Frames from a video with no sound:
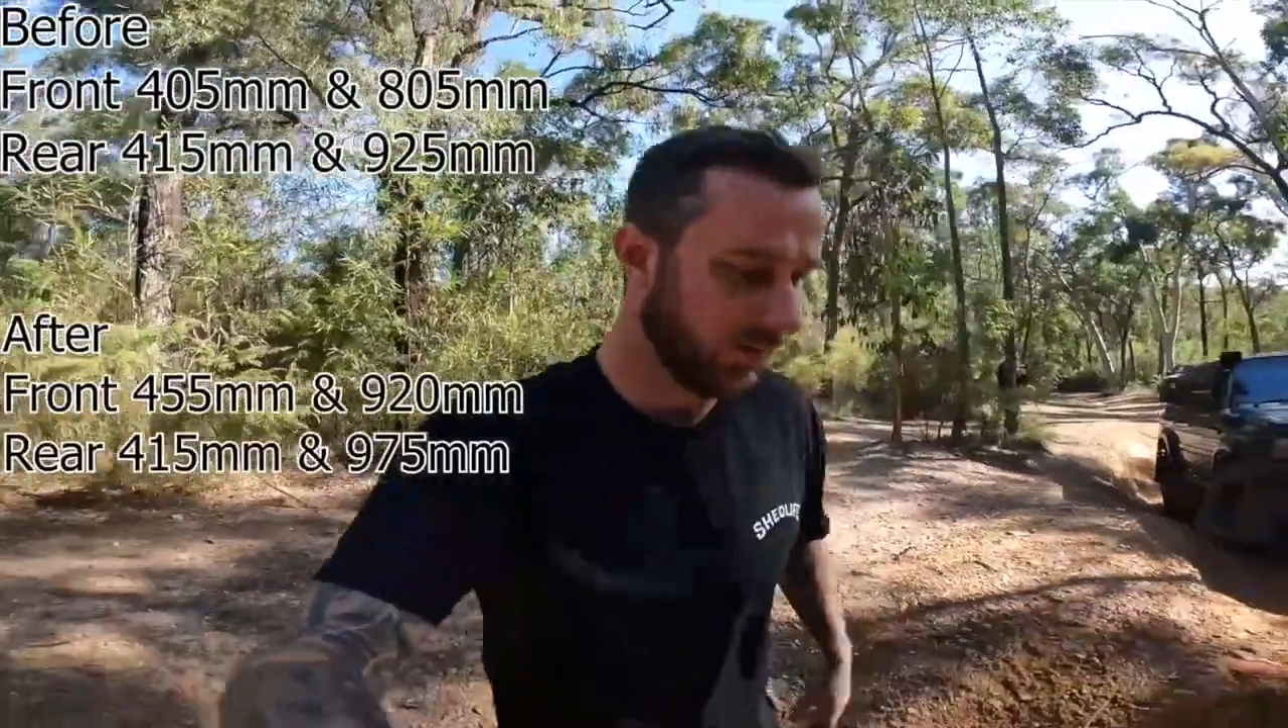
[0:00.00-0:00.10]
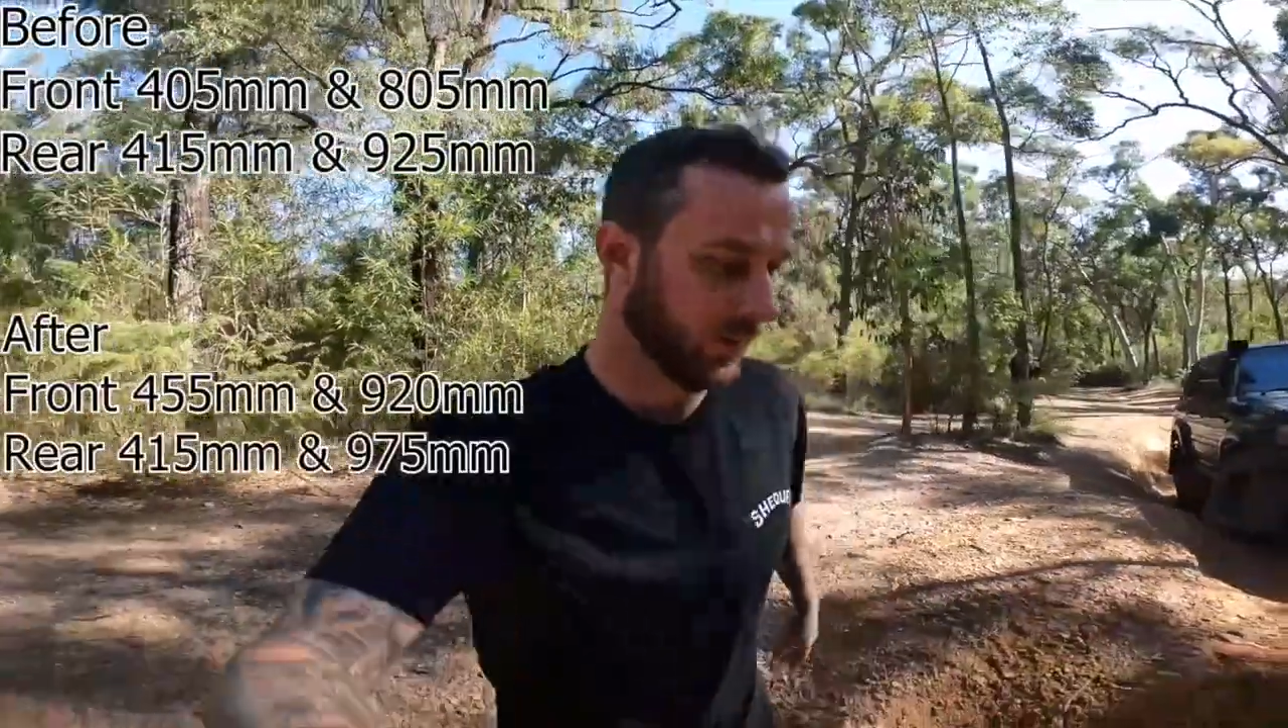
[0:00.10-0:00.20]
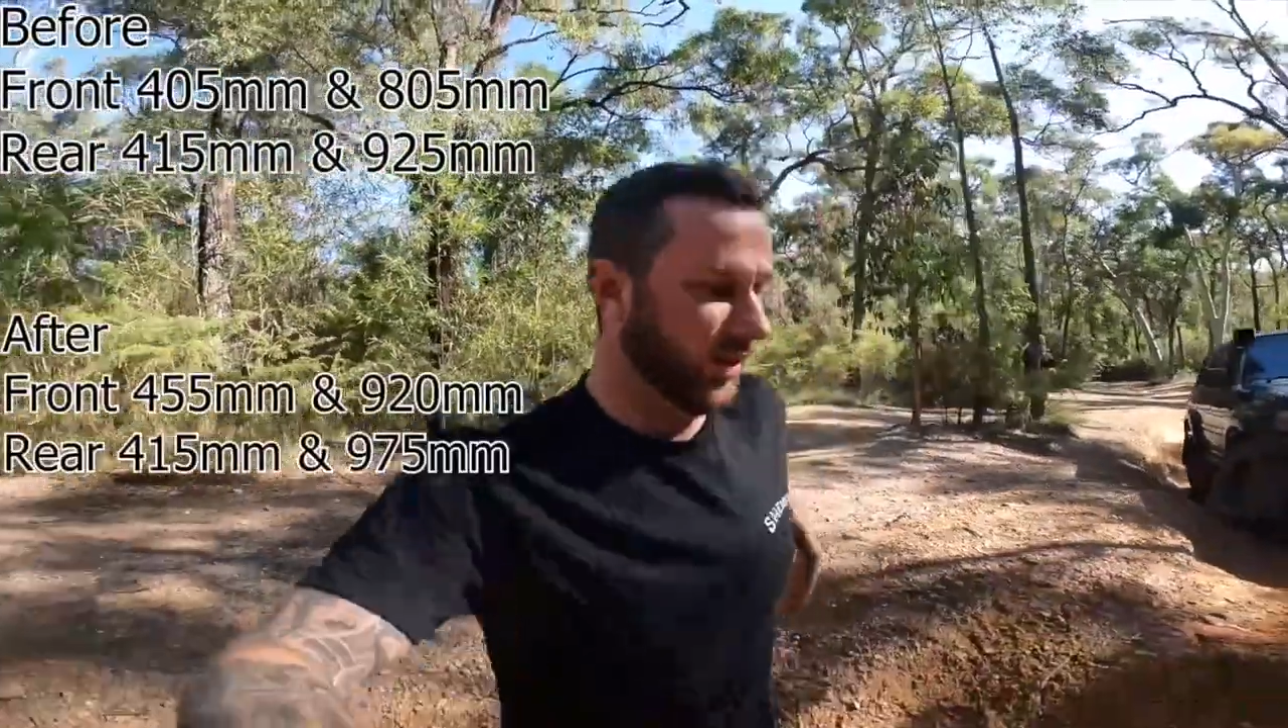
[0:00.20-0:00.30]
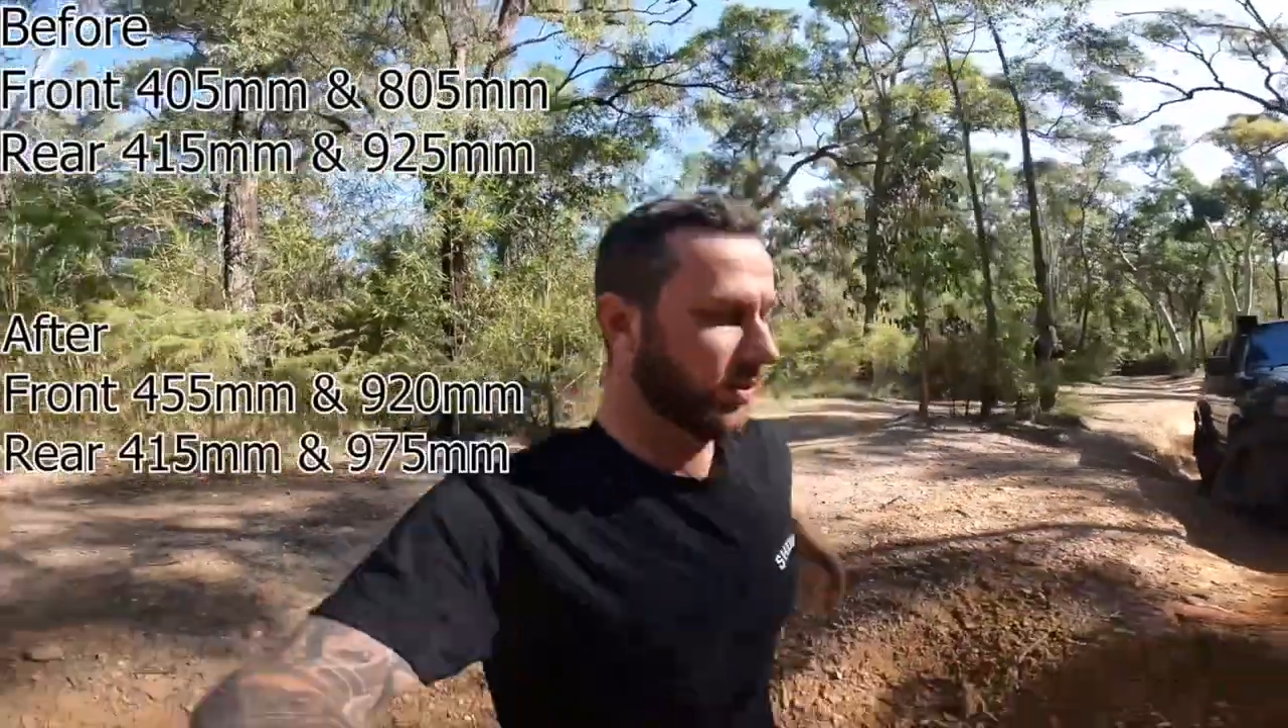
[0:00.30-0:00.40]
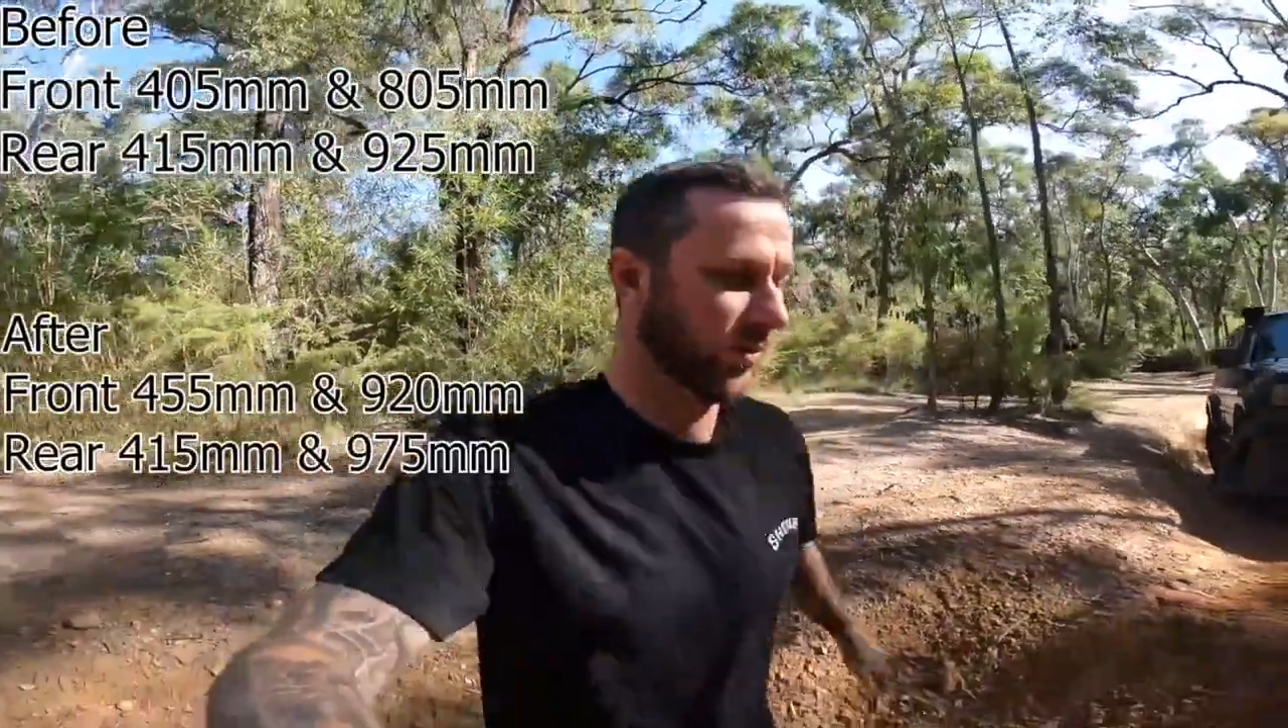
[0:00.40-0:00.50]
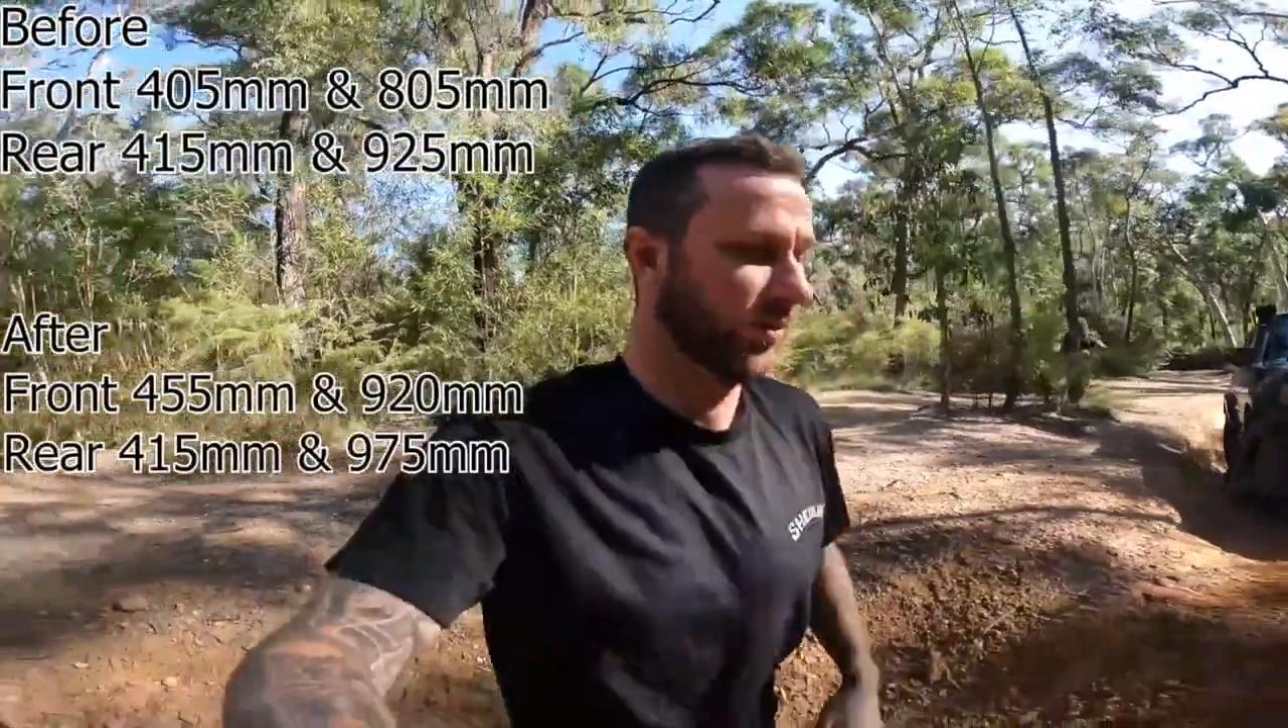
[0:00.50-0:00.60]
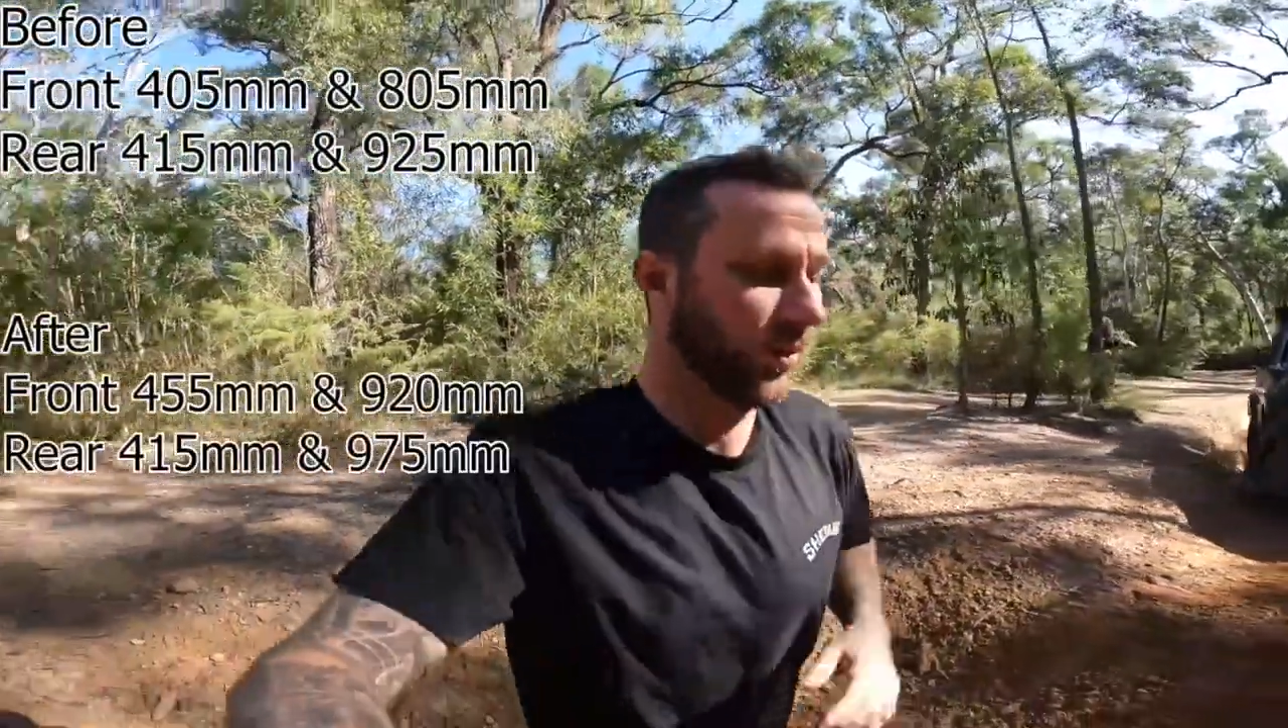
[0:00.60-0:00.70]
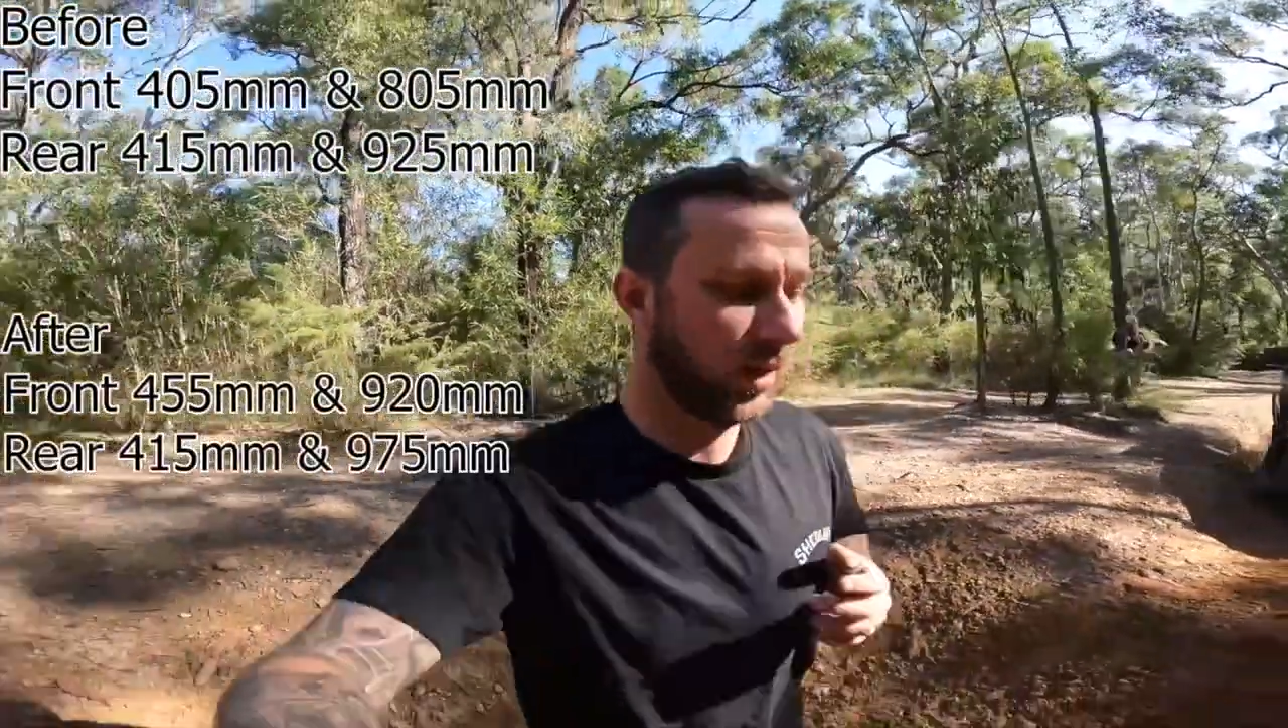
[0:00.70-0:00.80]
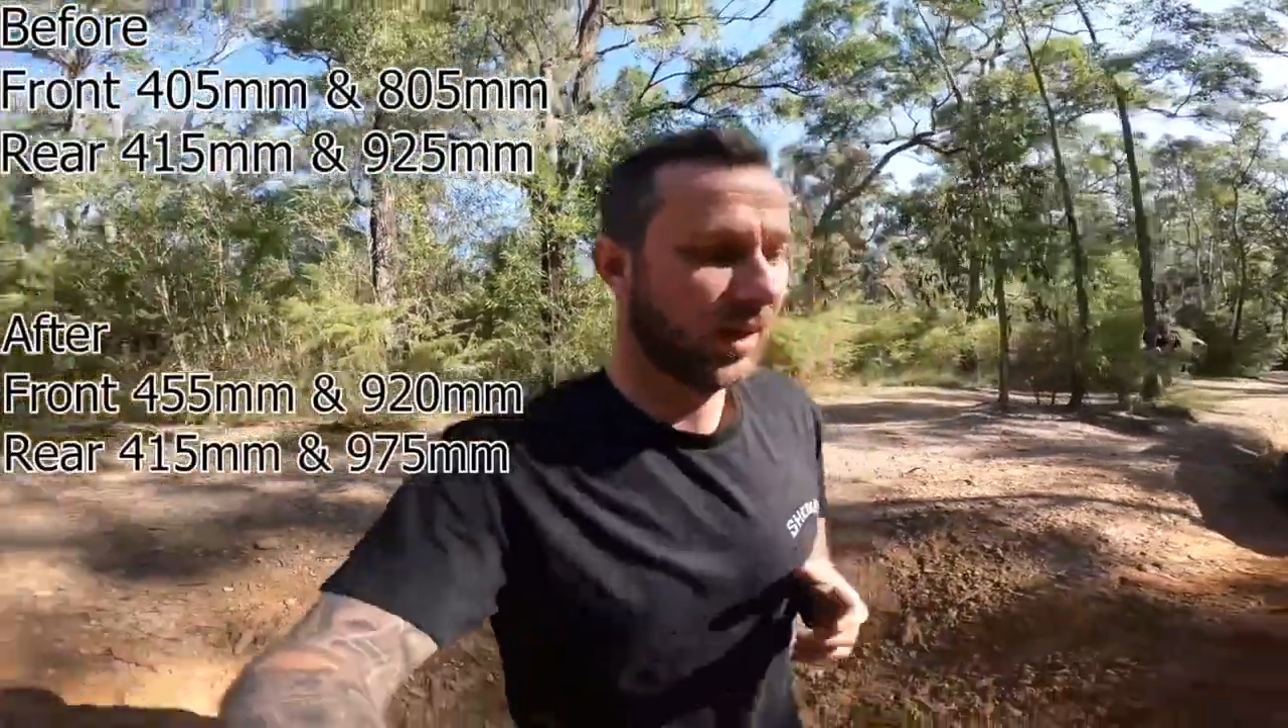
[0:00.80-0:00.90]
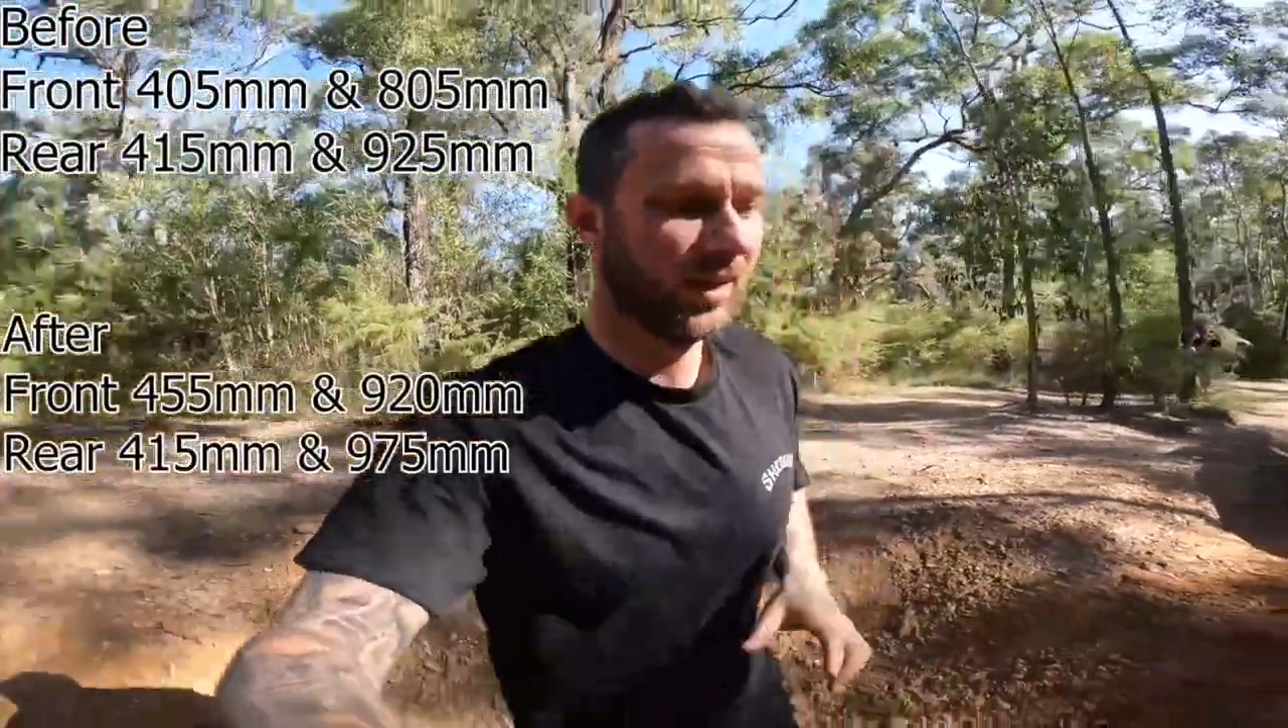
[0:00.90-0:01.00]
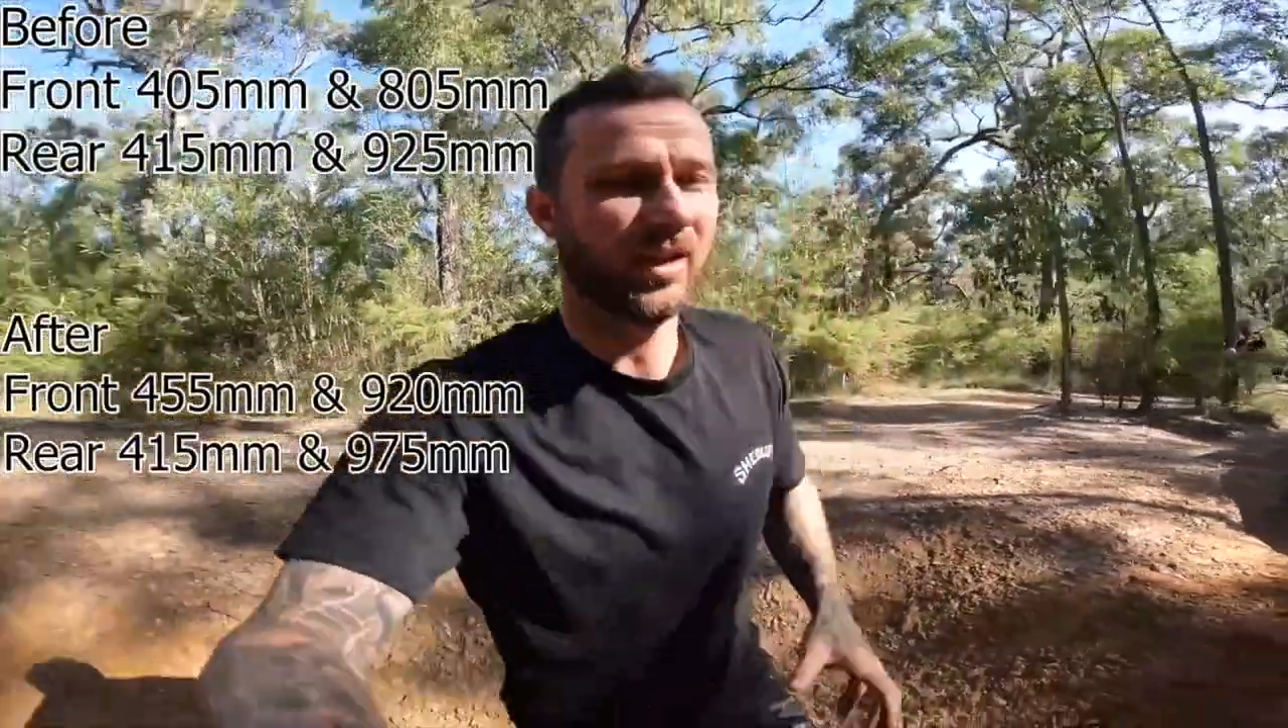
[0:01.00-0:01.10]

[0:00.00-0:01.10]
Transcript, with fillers: which is good,